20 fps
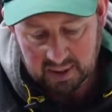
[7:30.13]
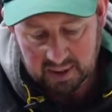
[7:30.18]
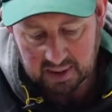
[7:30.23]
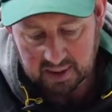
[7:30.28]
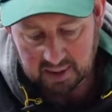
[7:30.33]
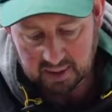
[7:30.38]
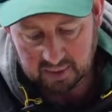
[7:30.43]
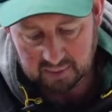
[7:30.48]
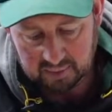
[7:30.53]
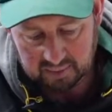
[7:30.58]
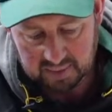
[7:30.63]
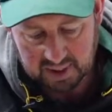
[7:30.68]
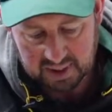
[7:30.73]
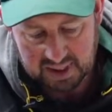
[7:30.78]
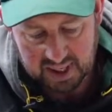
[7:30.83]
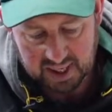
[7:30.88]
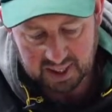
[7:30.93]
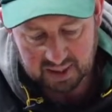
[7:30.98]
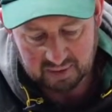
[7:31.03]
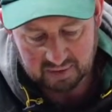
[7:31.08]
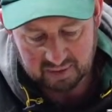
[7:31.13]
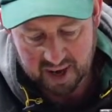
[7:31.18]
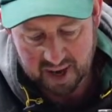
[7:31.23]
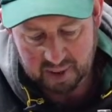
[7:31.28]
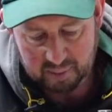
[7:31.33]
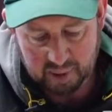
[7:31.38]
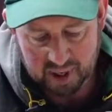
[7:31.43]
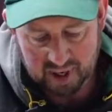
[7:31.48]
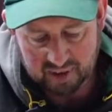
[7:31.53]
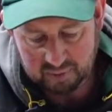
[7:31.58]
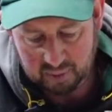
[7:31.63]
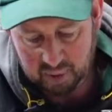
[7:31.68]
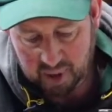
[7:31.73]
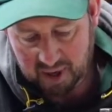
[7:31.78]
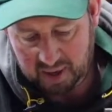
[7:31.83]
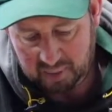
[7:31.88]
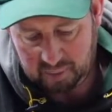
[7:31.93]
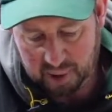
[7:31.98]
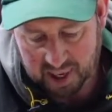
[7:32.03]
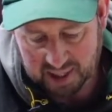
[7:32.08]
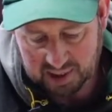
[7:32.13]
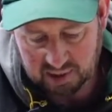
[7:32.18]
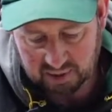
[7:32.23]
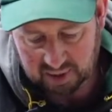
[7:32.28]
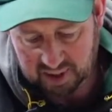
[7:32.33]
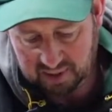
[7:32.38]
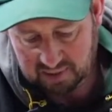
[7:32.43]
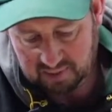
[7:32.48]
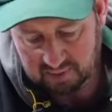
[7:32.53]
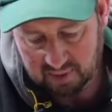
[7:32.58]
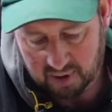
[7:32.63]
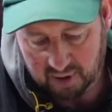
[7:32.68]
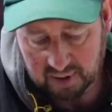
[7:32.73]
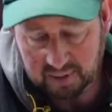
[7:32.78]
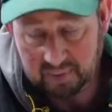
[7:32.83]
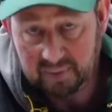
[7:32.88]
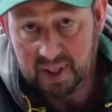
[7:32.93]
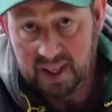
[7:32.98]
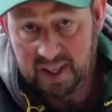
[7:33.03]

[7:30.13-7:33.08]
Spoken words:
you know they take a fair bit of battering, right?